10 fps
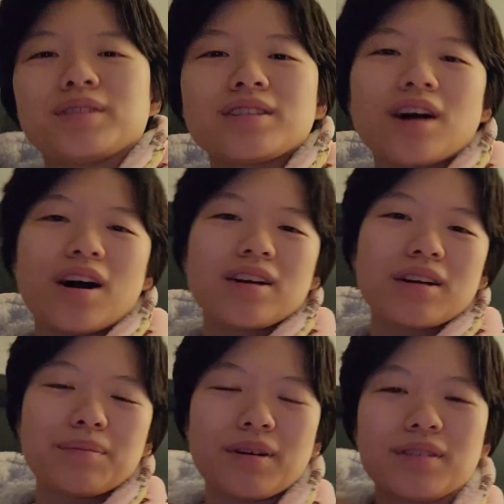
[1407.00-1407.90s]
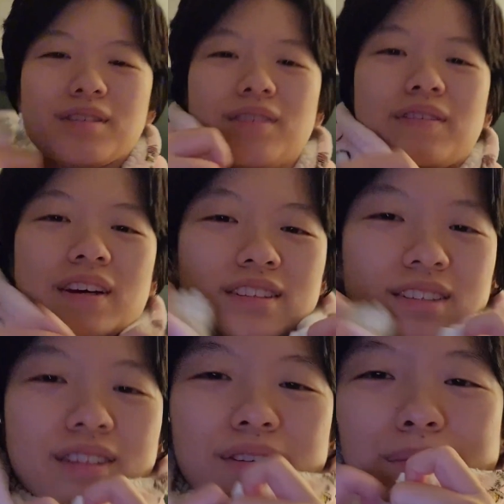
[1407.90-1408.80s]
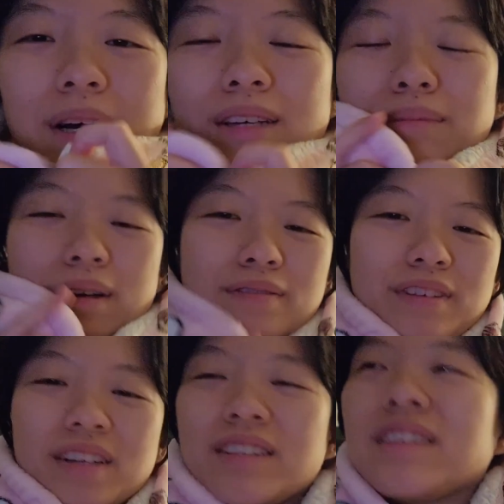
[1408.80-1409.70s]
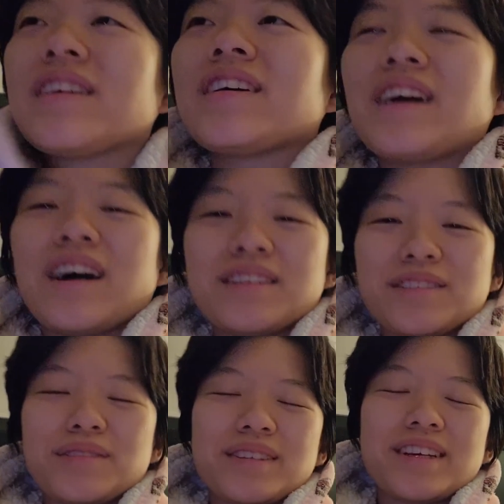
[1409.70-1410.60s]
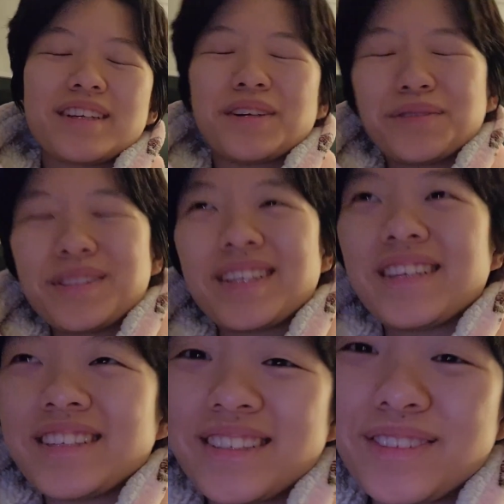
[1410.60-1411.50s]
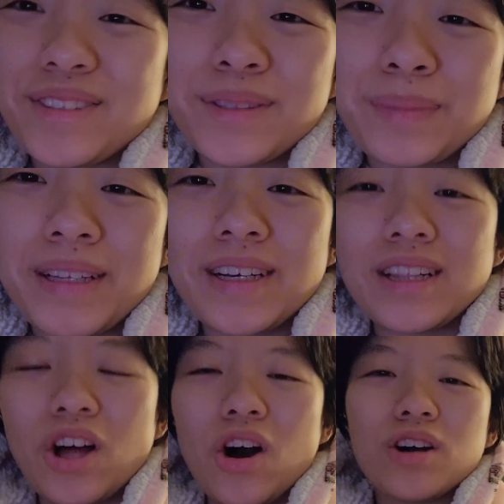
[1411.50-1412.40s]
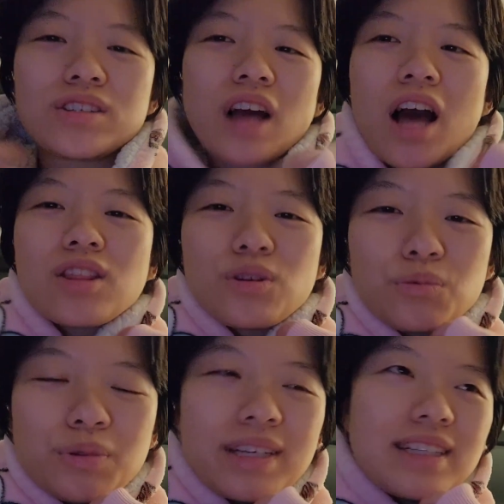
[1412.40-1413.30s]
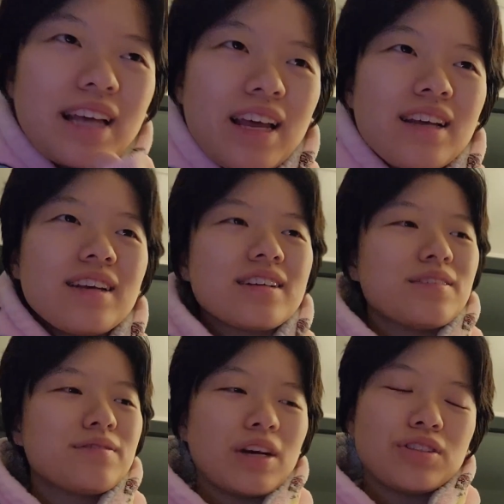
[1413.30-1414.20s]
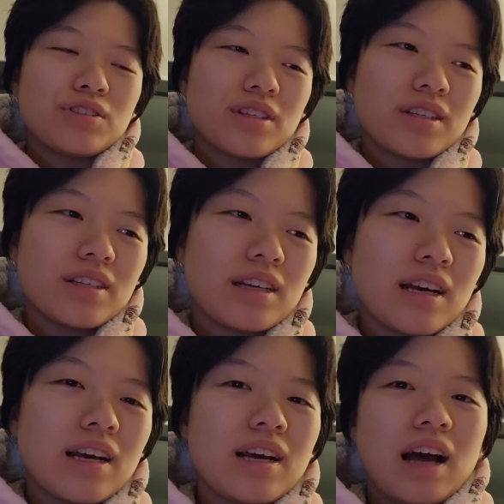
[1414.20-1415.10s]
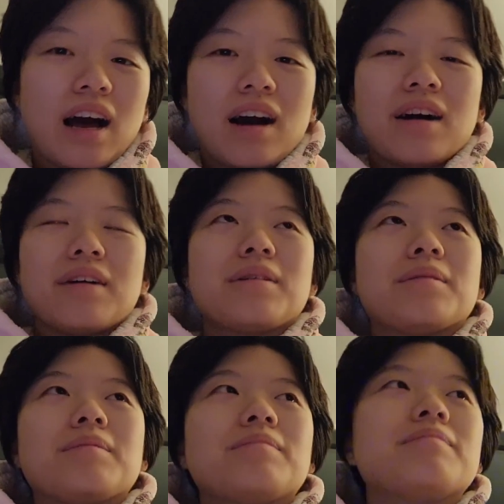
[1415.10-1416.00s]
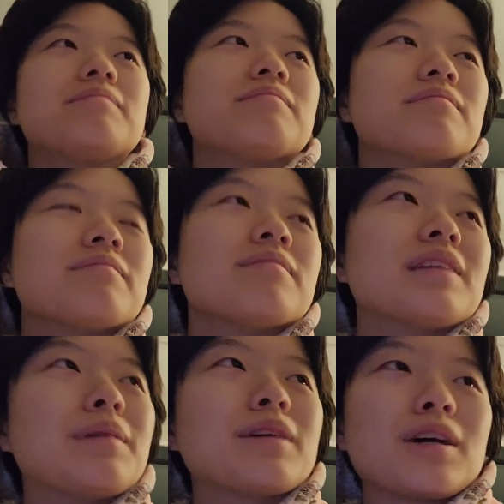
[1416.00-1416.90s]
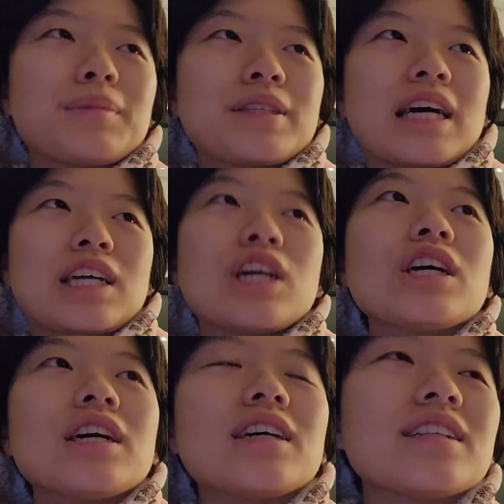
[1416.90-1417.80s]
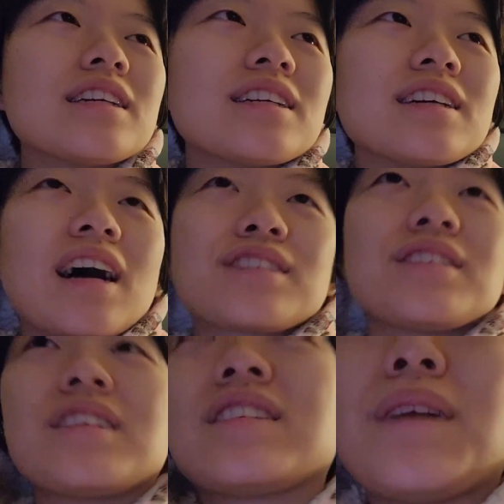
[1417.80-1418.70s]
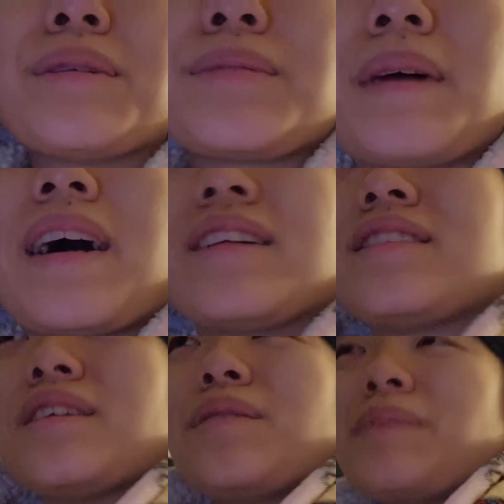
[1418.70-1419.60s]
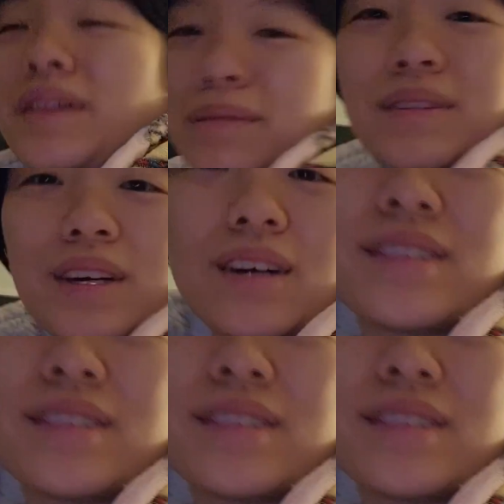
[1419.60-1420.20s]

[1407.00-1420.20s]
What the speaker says: me just talk about the event. Don't mind my fit. I just want to get cozy. This has been a long 3-day convention. Let me talk about the good. Actually, there's not much bad, but let me